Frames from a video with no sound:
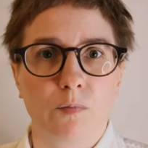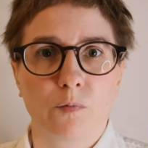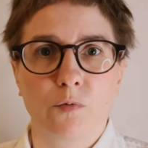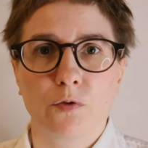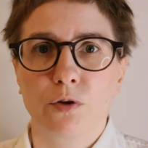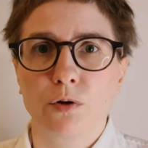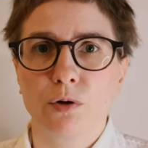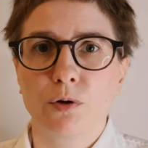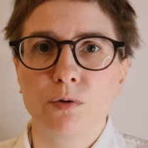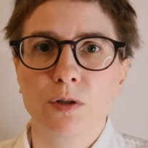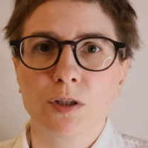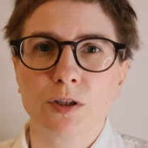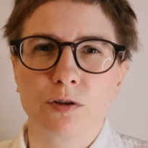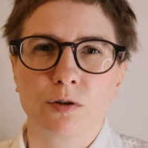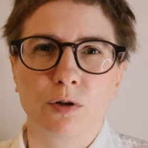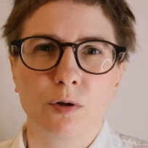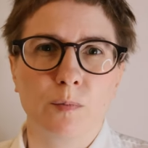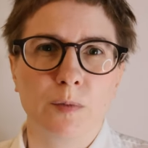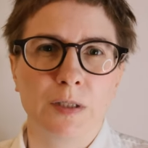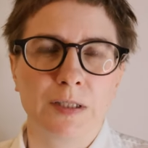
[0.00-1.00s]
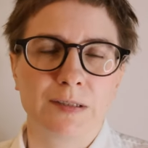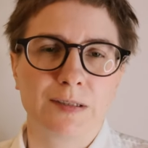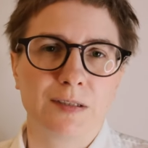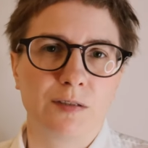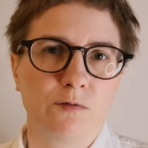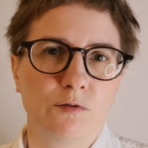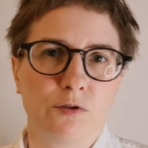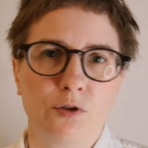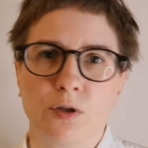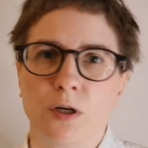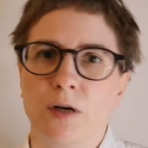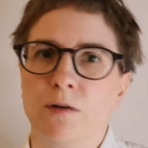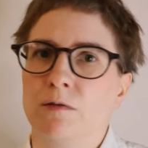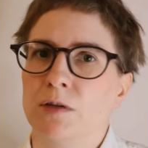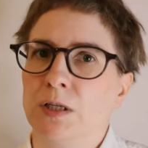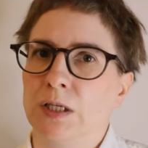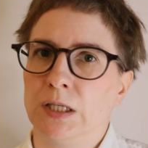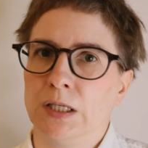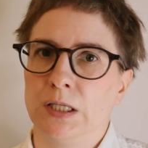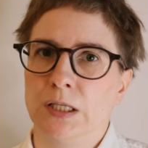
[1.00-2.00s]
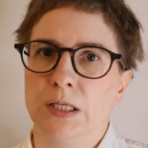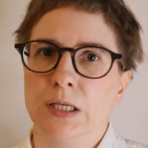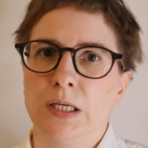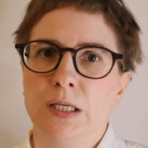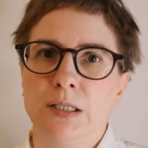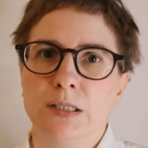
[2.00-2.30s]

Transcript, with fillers: throw in the comments if you have any